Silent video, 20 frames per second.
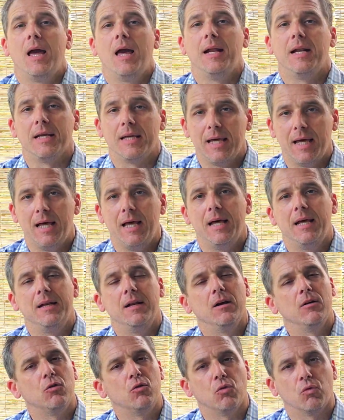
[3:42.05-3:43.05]
And again,
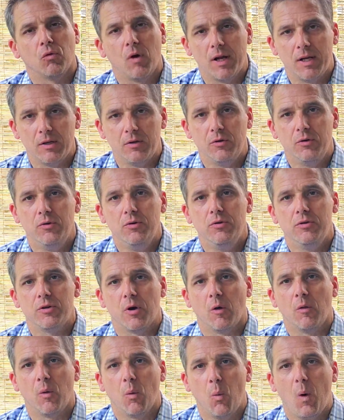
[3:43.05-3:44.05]
great news
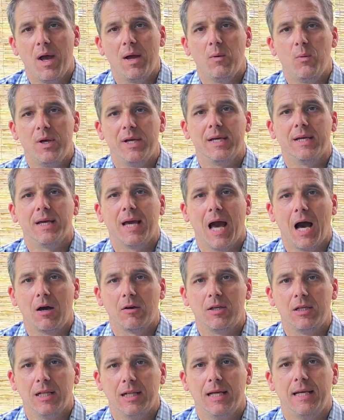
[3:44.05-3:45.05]
on the way we can
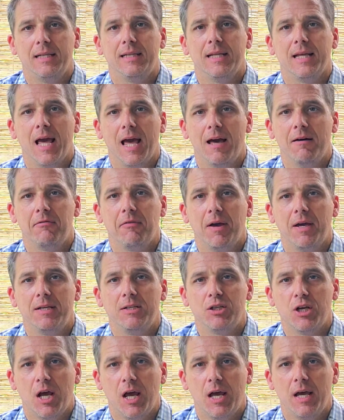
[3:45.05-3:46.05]
calculate the
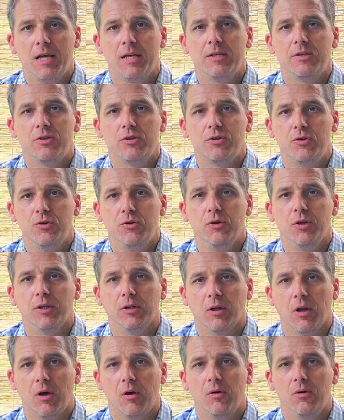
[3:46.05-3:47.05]
FHA student
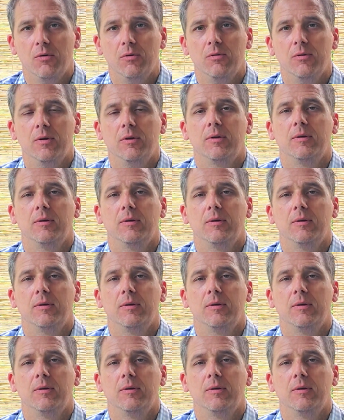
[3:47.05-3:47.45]
loan